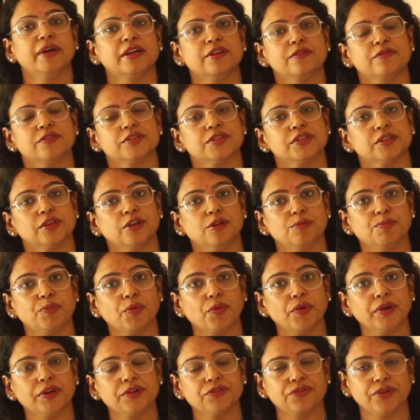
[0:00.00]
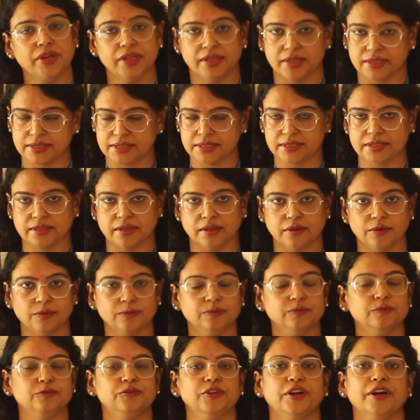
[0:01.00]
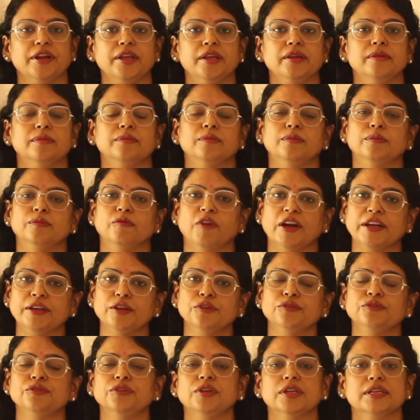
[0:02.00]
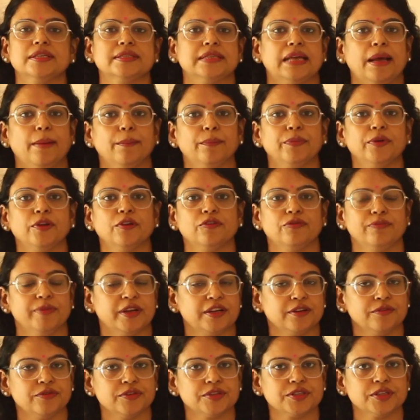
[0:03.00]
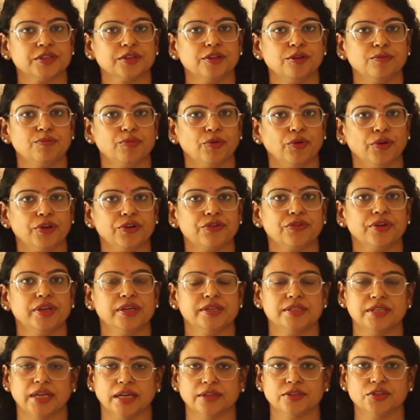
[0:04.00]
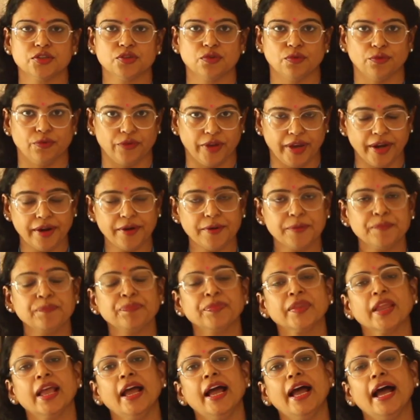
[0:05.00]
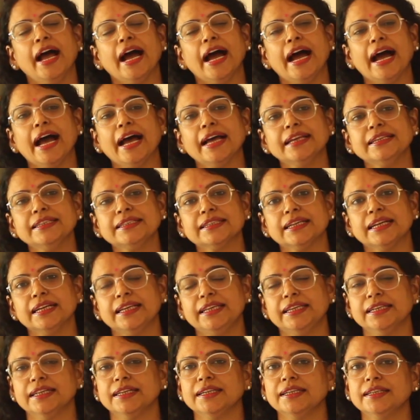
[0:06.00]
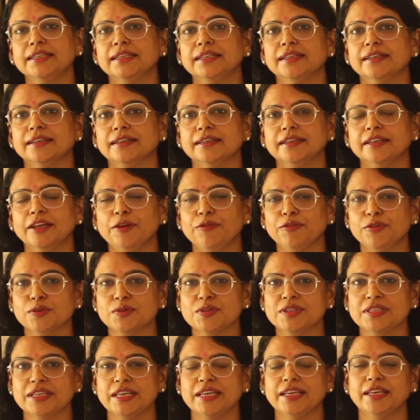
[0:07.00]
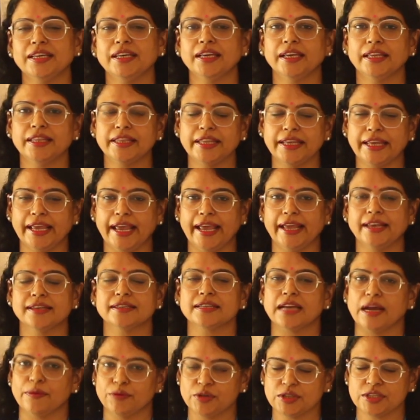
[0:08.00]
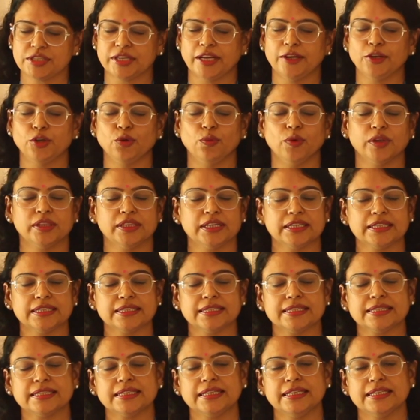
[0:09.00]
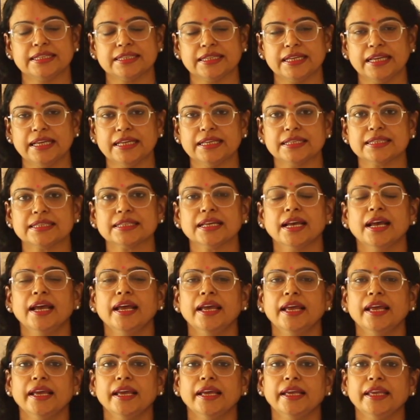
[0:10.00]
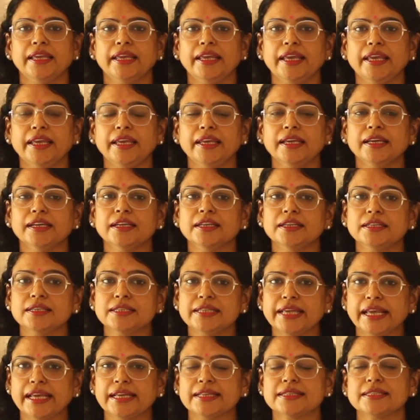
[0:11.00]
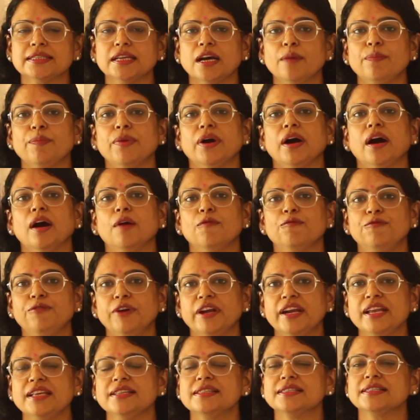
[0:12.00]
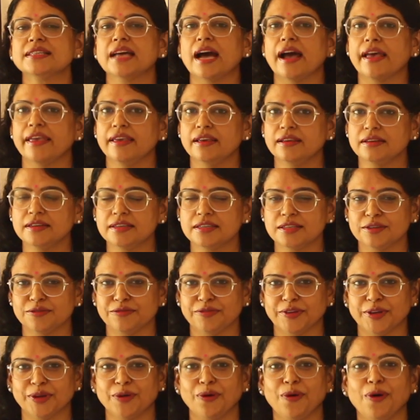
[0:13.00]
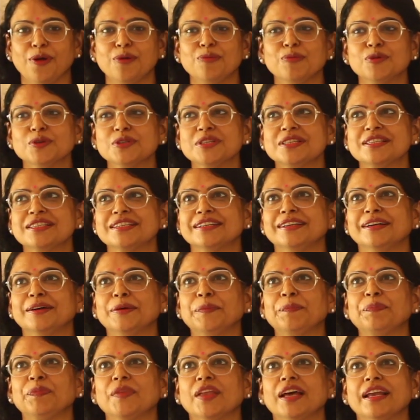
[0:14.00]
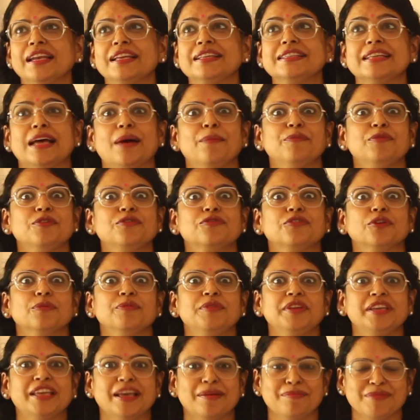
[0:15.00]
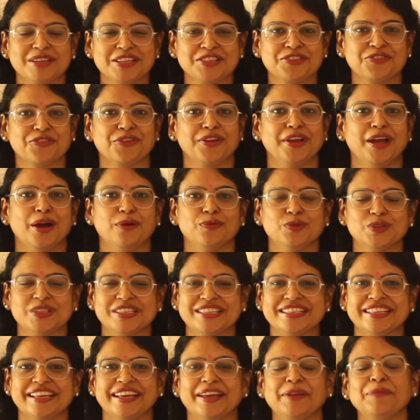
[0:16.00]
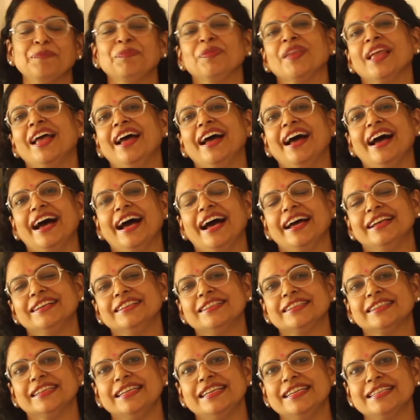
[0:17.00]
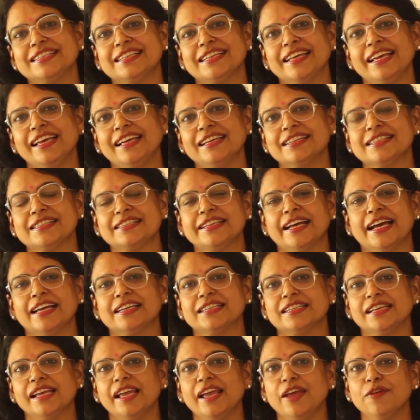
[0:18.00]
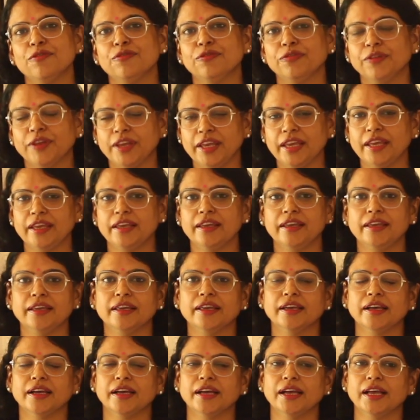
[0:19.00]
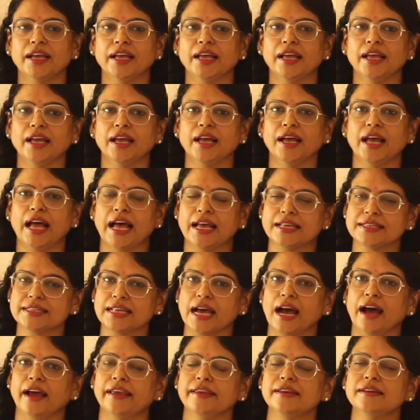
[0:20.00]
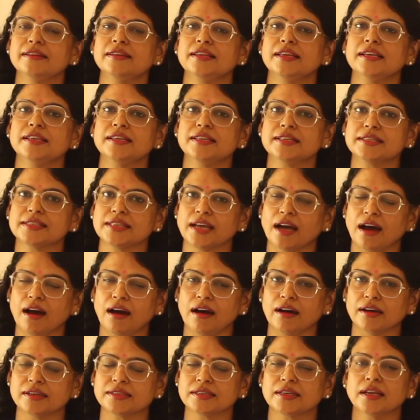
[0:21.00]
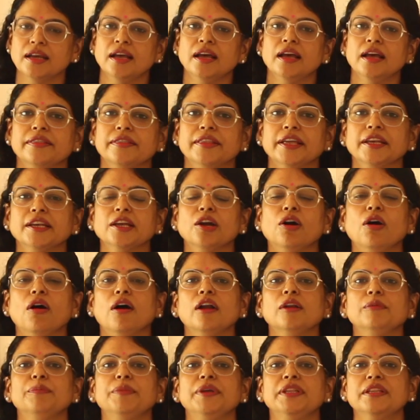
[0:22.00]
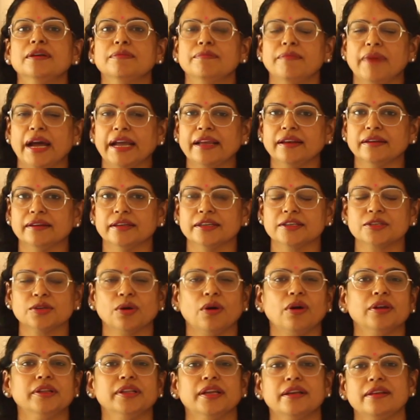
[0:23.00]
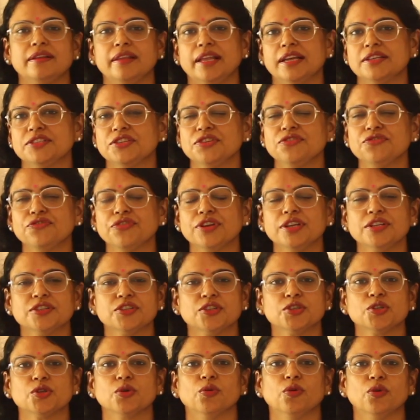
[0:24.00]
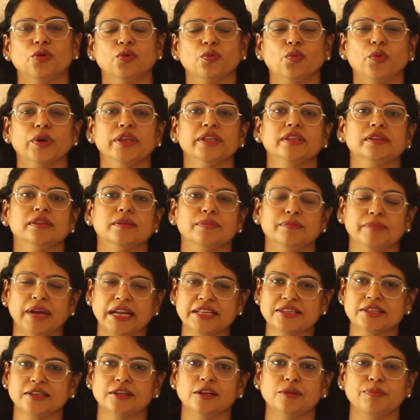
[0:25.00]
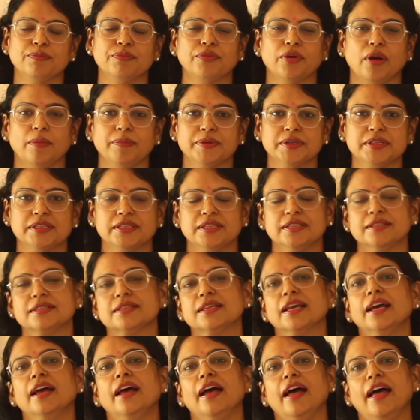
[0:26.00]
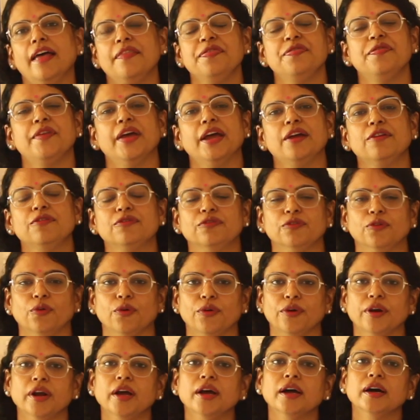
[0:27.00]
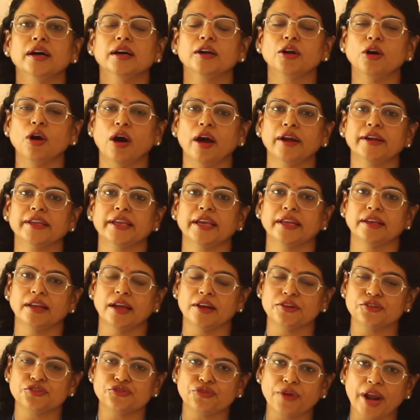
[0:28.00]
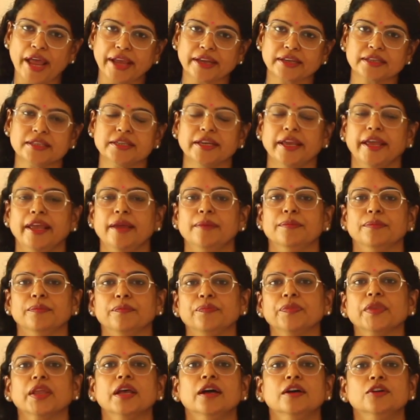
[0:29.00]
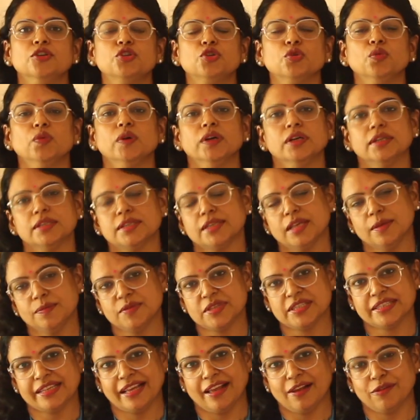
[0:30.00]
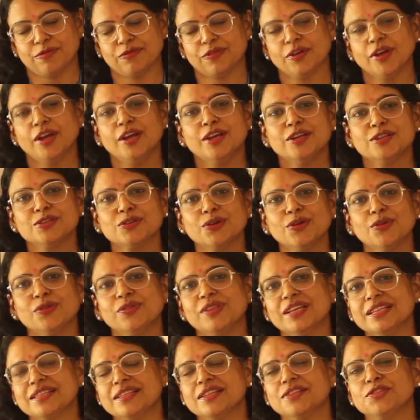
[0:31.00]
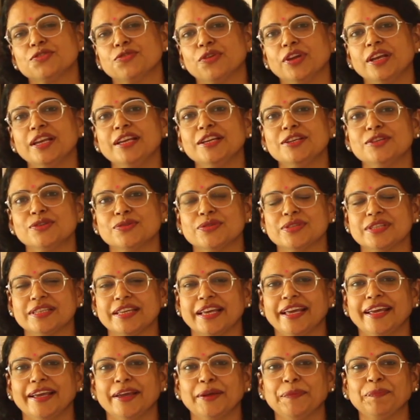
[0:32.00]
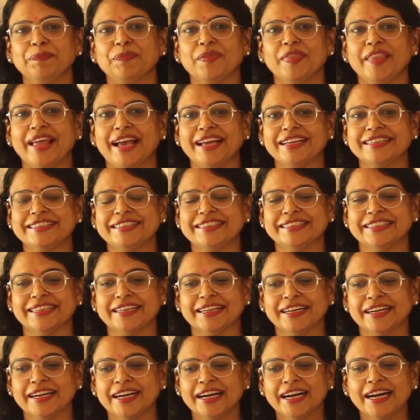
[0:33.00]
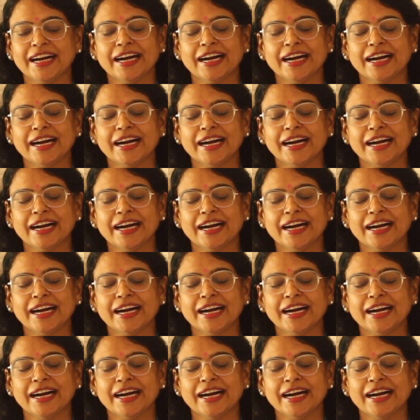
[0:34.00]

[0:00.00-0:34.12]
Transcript: metaphysical poetry. This is a very wonderful example of metaphysical poetry in Donne's oeuvre. And here, if you see in the end, I will tell you what the conceit is. He takes up a very scientific, almost an example from chemistry, I would say, and he says that if he has iron in his heart, then God be the magnet, or that legendary stone with magical properties, and therefore God can attract him towards himself. So this is really to say that